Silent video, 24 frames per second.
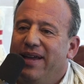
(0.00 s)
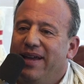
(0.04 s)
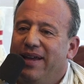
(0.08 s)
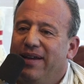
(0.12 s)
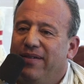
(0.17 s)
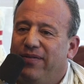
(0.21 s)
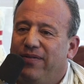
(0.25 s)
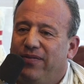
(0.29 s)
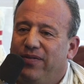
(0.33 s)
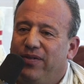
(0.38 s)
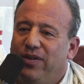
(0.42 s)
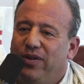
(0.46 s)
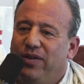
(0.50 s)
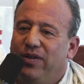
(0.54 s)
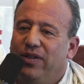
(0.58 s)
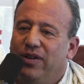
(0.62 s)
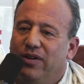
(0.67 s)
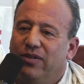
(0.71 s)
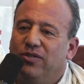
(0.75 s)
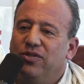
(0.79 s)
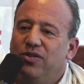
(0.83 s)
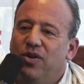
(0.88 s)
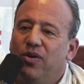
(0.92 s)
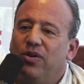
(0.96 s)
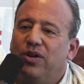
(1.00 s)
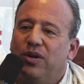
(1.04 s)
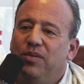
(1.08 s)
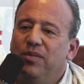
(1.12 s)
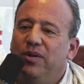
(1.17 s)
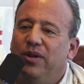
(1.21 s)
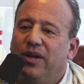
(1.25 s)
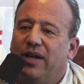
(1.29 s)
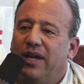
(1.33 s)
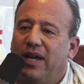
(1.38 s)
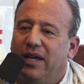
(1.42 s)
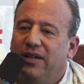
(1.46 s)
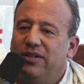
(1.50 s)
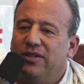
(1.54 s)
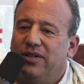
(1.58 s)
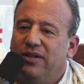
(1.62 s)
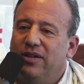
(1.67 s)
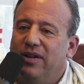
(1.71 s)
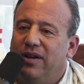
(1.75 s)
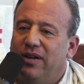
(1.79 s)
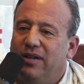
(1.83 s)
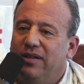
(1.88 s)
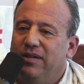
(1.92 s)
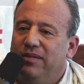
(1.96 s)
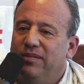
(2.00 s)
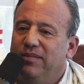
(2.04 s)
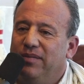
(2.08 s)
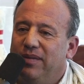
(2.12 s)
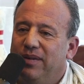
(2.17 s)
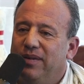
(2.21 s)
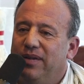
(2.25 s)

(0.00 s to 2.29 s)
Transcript: if you, there's no communication on